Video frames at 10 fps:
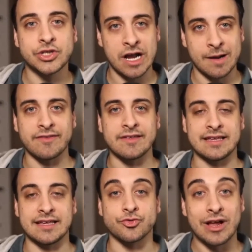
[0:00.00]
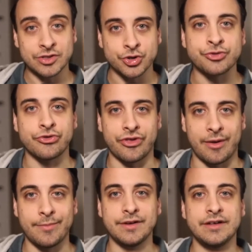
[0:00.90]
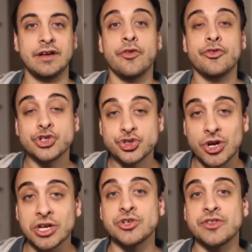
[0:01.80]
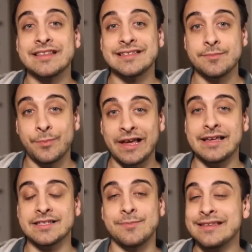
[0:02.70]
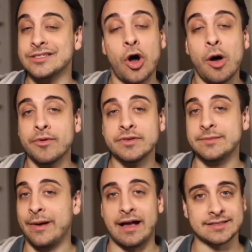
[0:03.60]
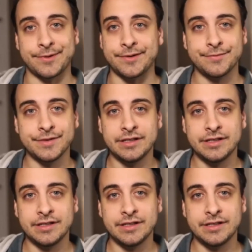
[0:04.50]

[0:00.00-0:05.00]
talk about these things, wrestle through them, the structure that's in place makes it almost impossible.